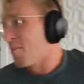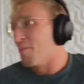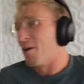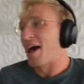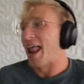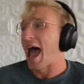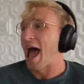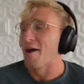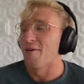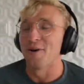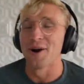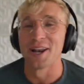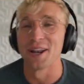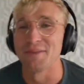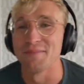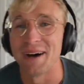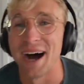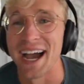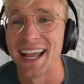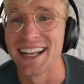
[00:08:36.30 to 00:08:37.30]
but I
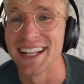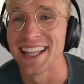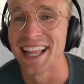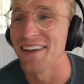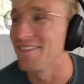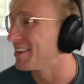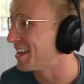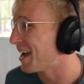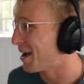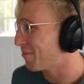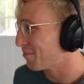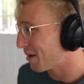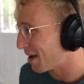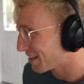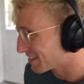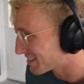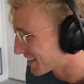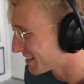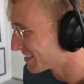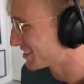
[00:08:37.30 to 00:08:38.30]
wouldn't mind a Le'Veon
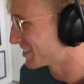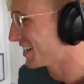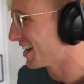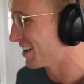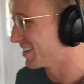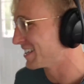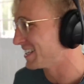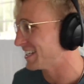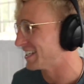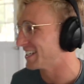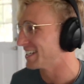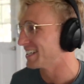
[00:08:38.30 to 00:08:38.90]
Bell touchdown here,